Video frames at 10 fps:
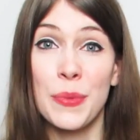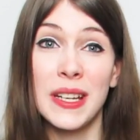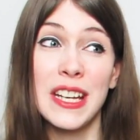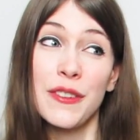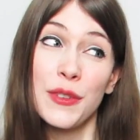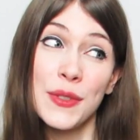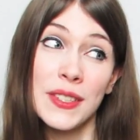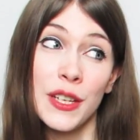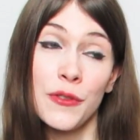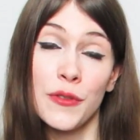but if you
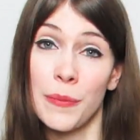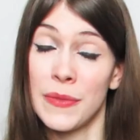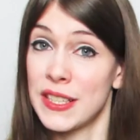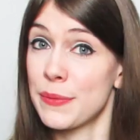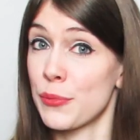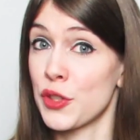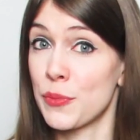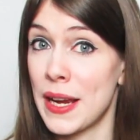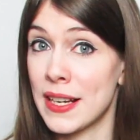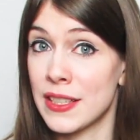see it from this
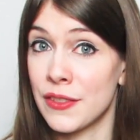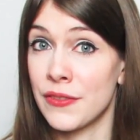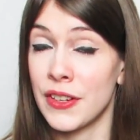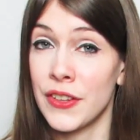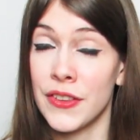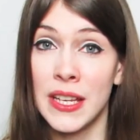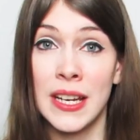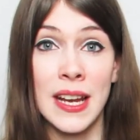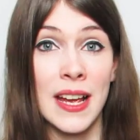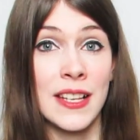perspective, I
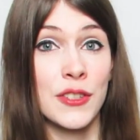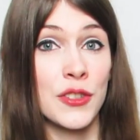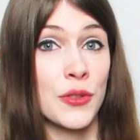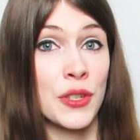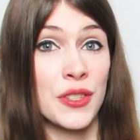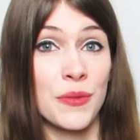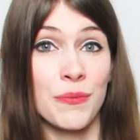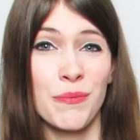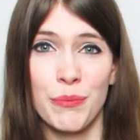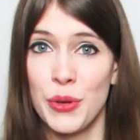think it has a
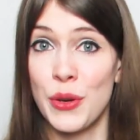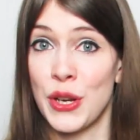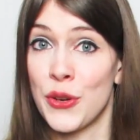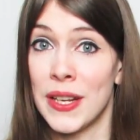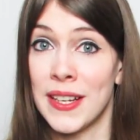certain beauty to